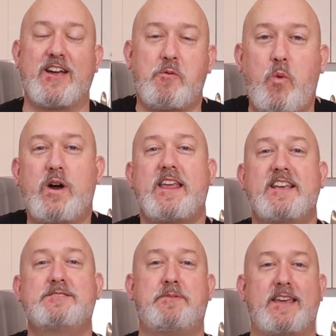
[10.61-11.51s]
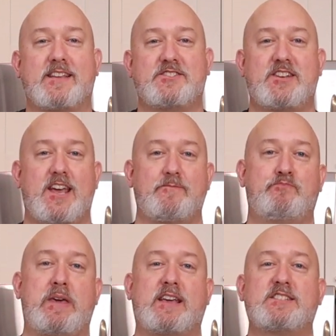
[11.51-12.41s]
Frank, what is bacon jam?
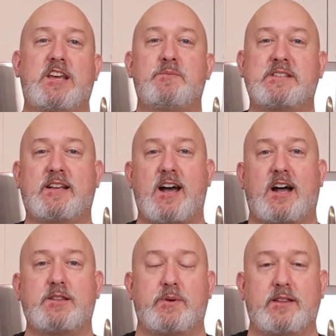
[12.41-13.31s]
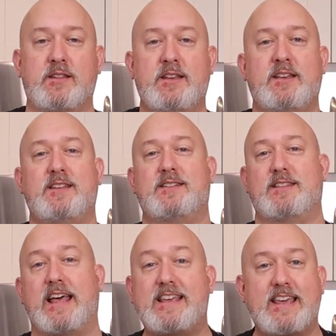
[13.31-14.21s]
Bacon jam is a condiment,
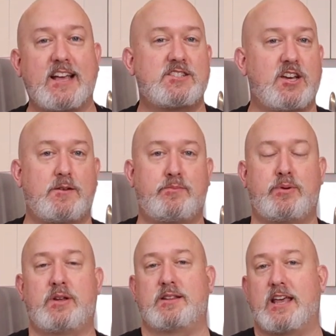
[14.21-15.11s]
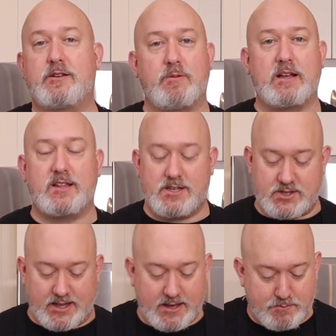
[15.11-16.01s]
like ketchup, like
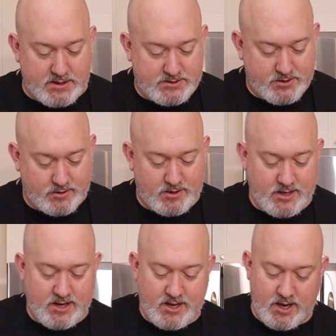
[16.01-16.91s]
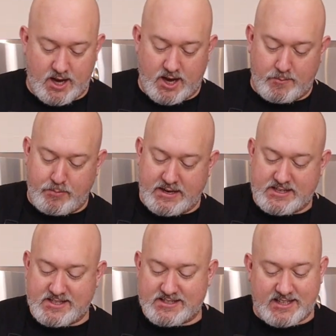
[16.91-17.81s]
relish, like mustard, but
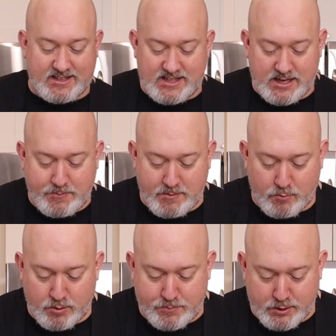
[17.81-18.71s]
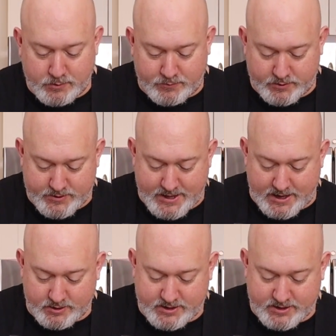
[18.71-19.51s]
it's just a little bit more beautiful than that.